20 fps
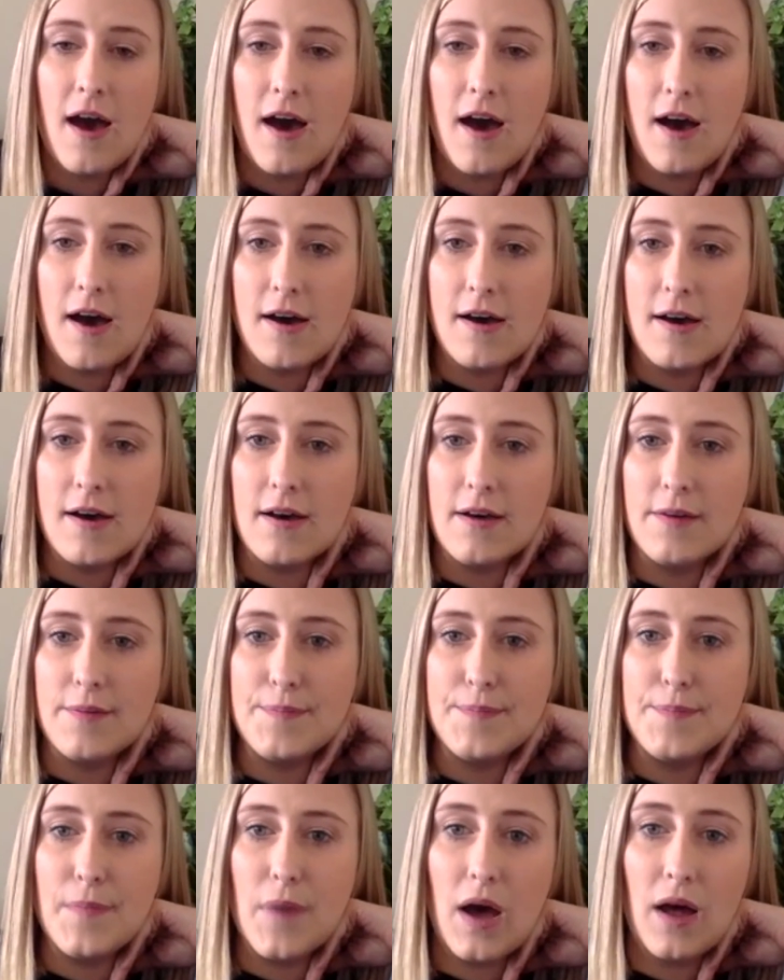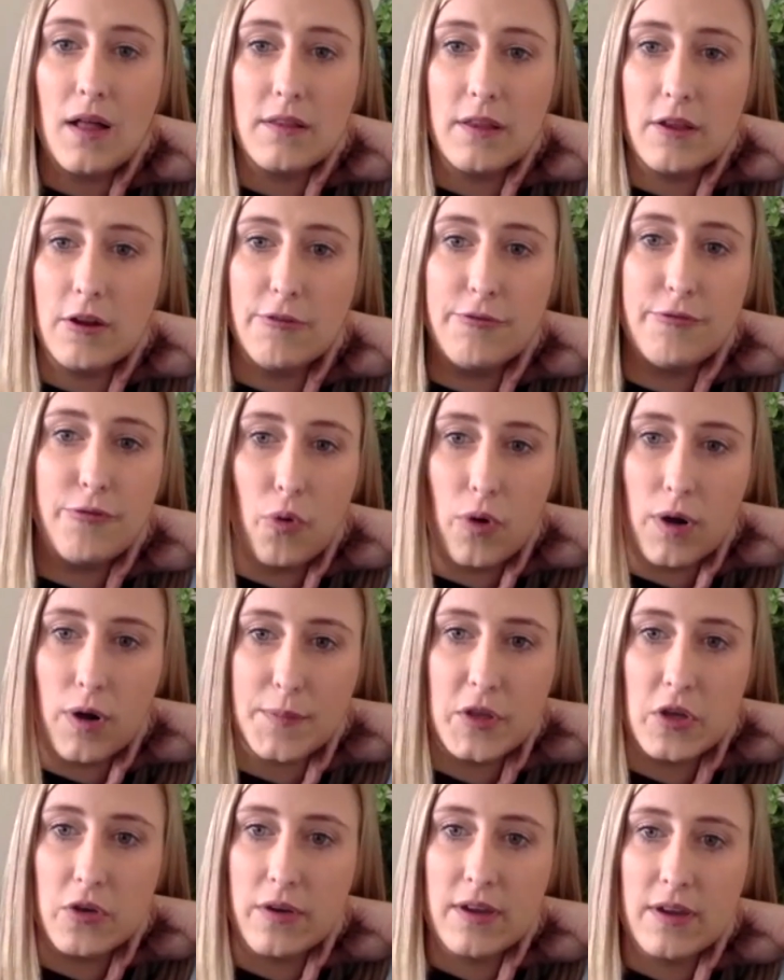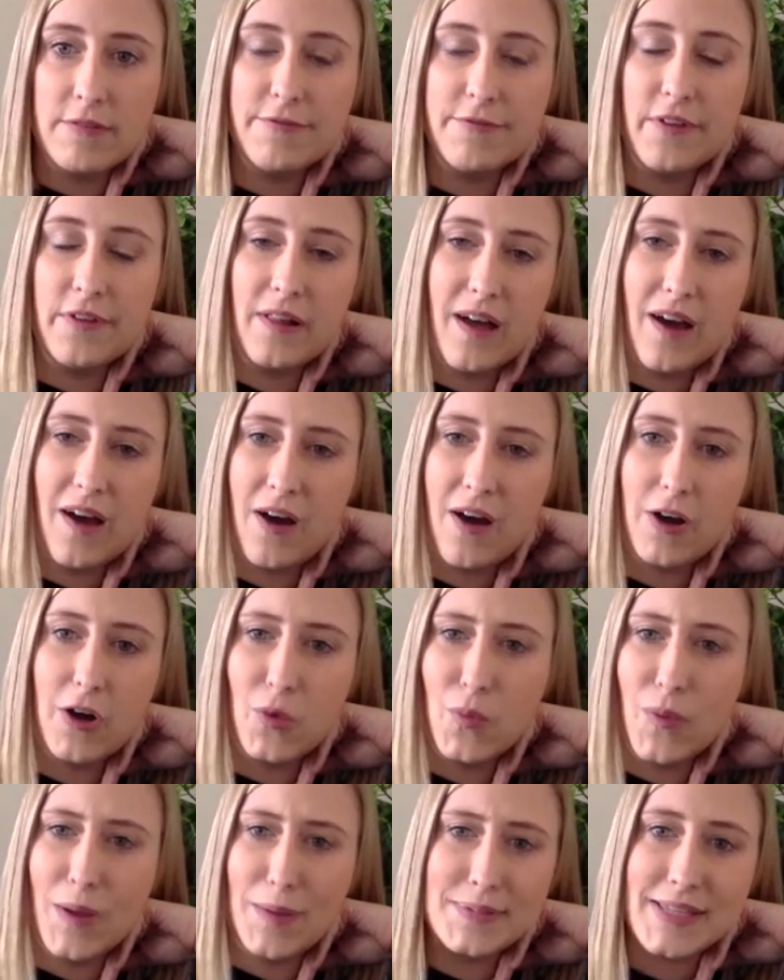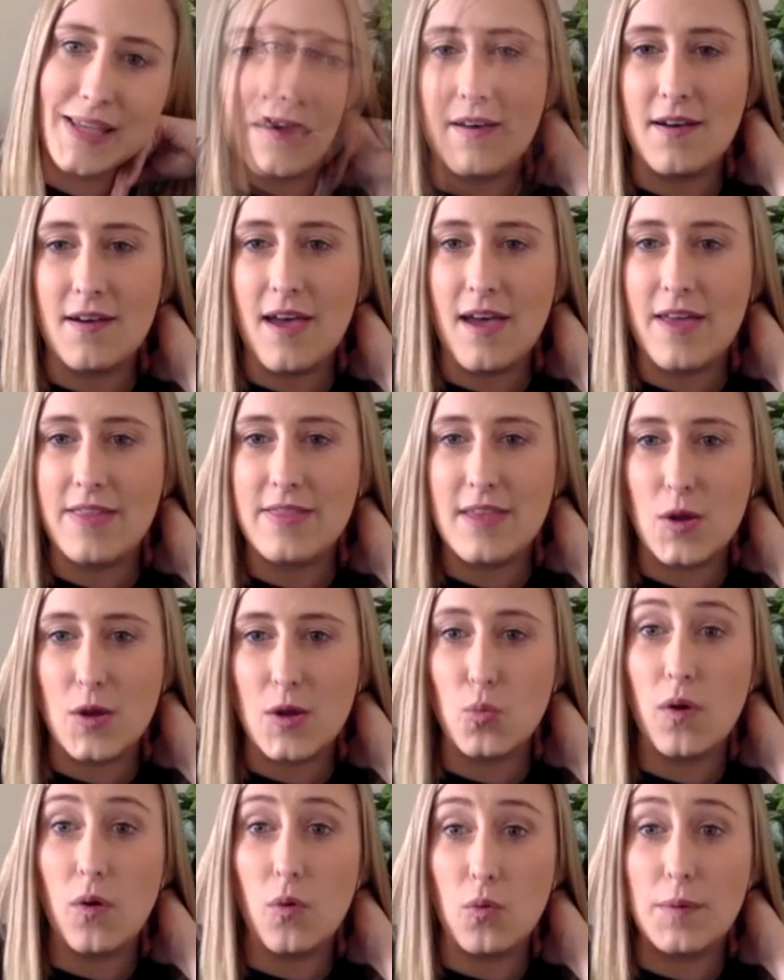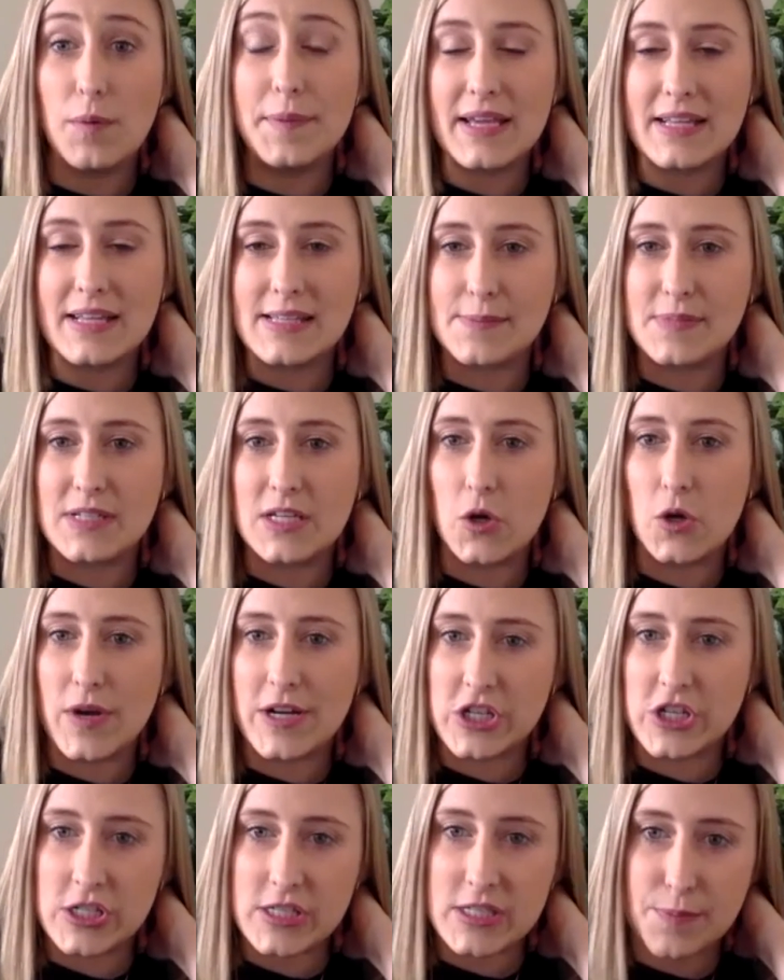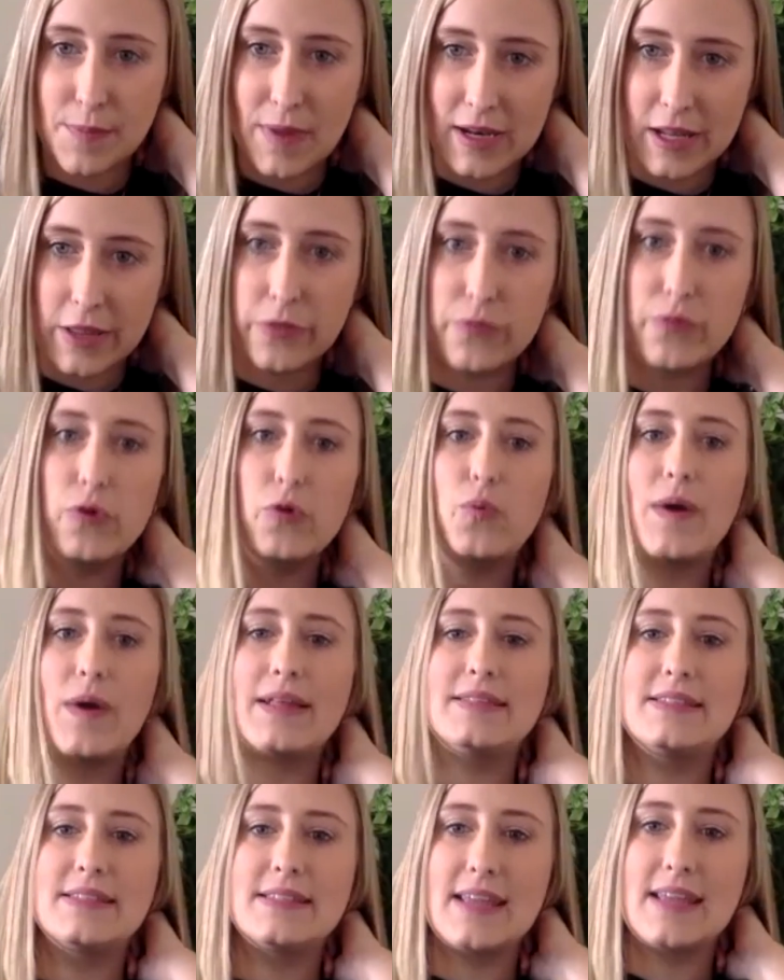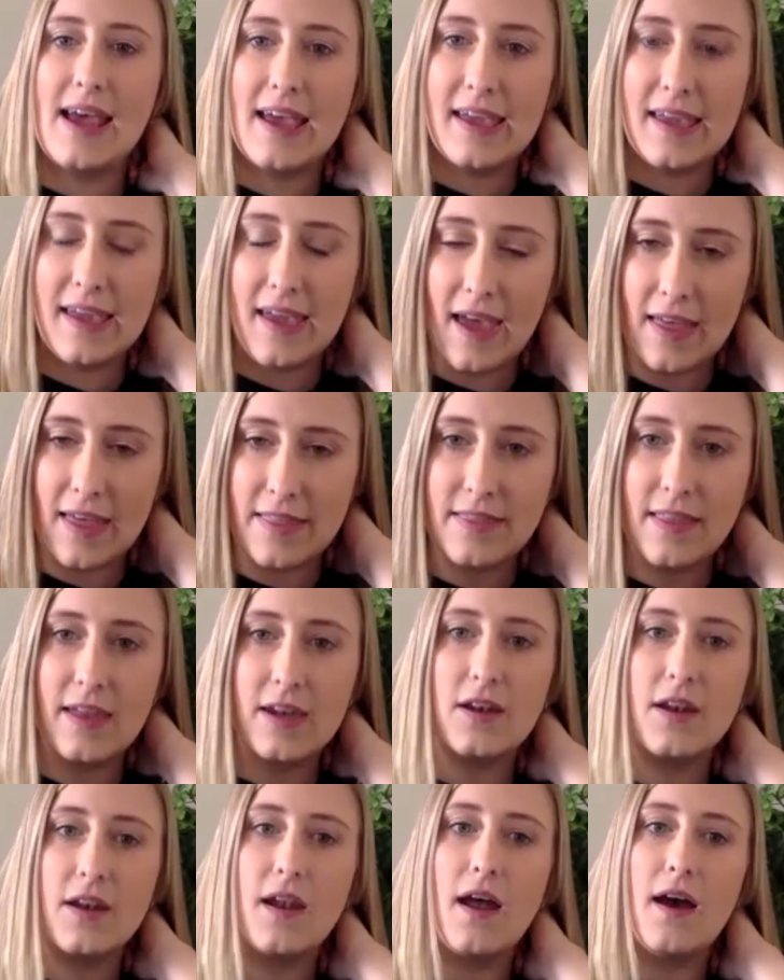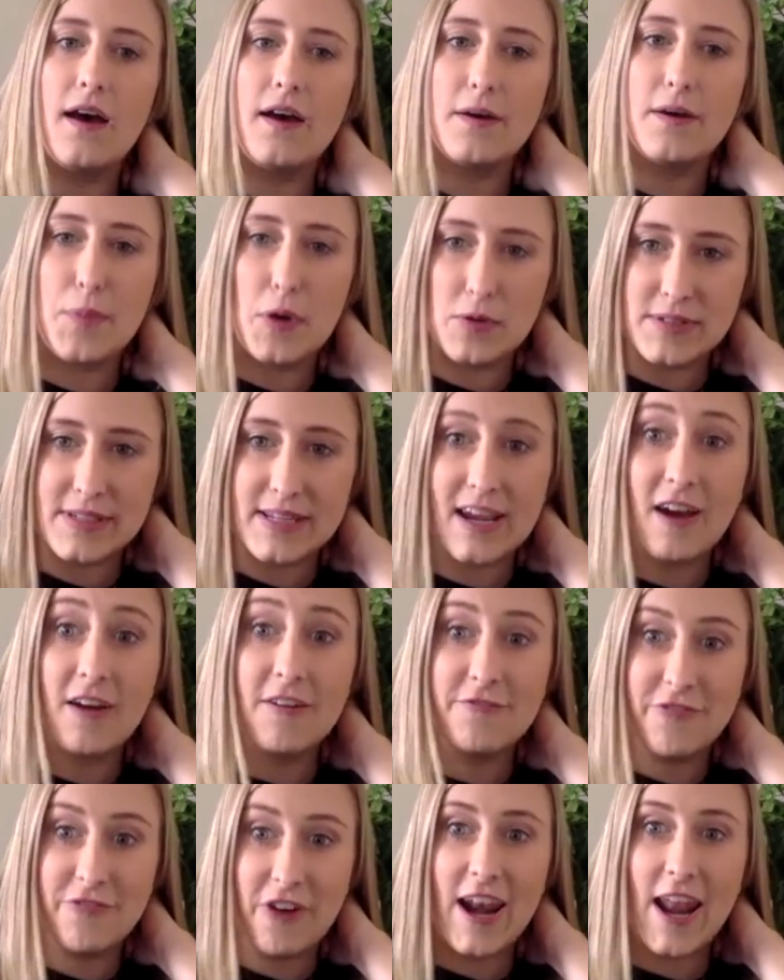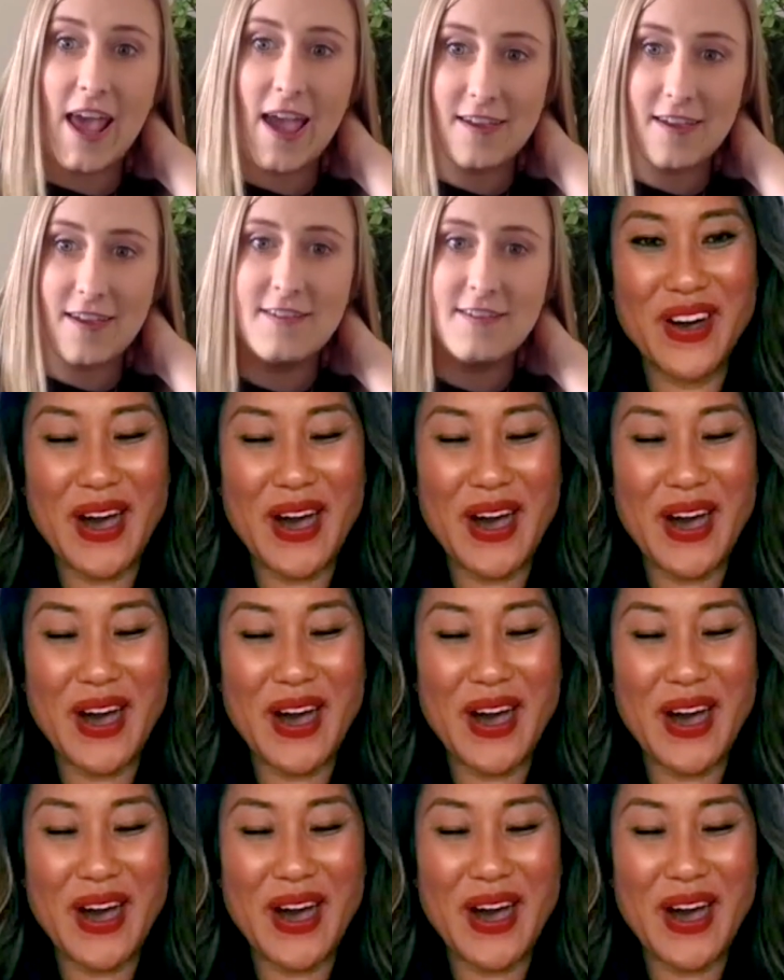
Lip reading: a little form you can fill out on our website, and then we'll be accepting questions Monday through Wednesday, and then posting on Friday.